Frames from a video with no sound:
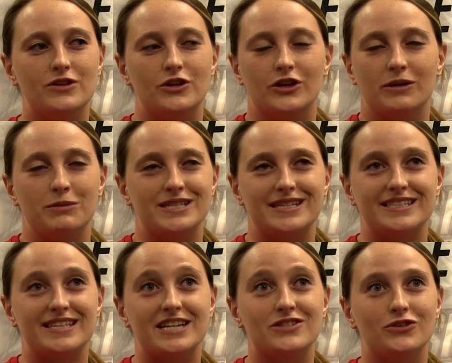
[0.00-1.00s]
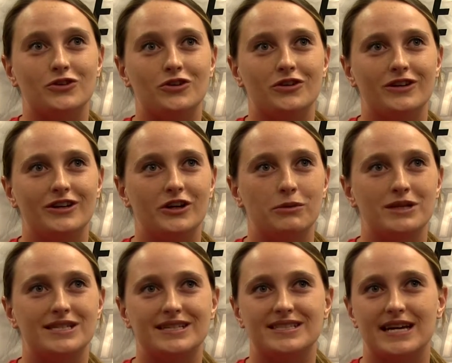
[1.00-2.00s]
you're going to be successful. You're going to
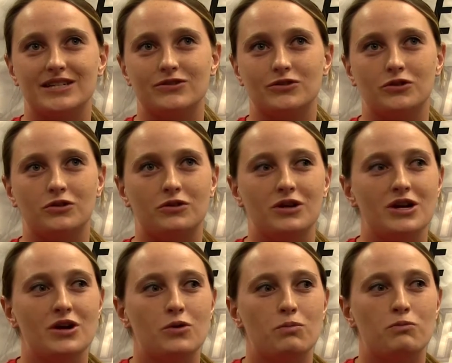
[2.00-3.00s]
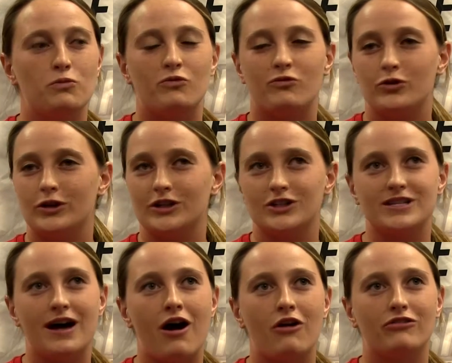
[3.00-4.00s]
be successful for
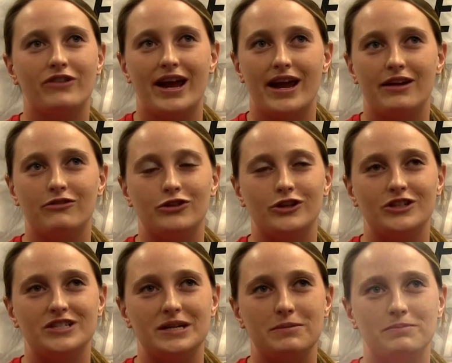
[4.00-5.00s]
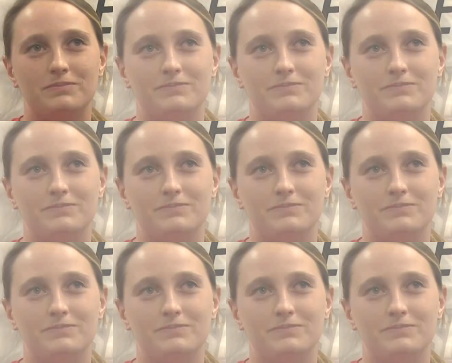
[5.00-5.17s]
yourself and for your team